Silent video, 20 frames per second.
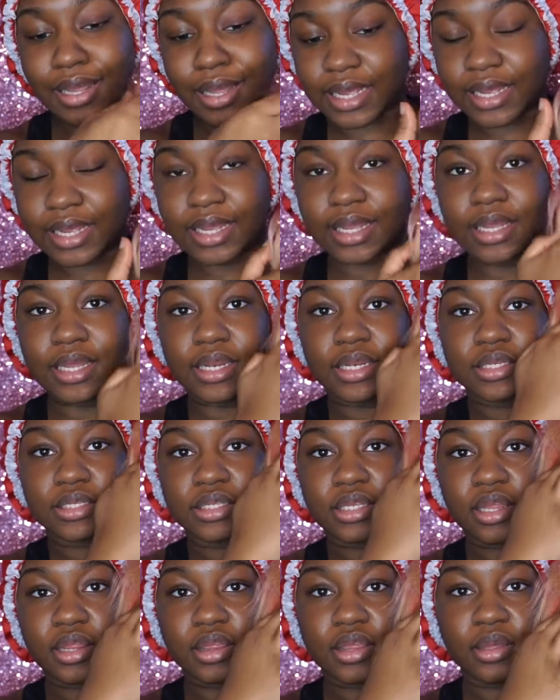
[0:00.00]
I end
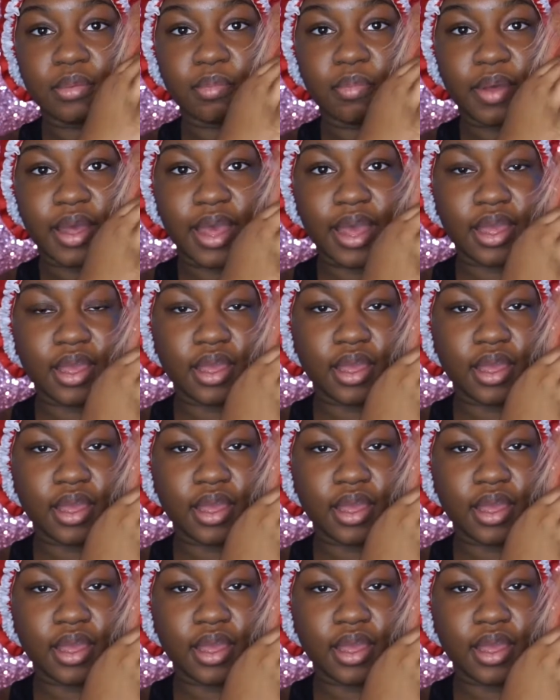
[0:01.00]
the back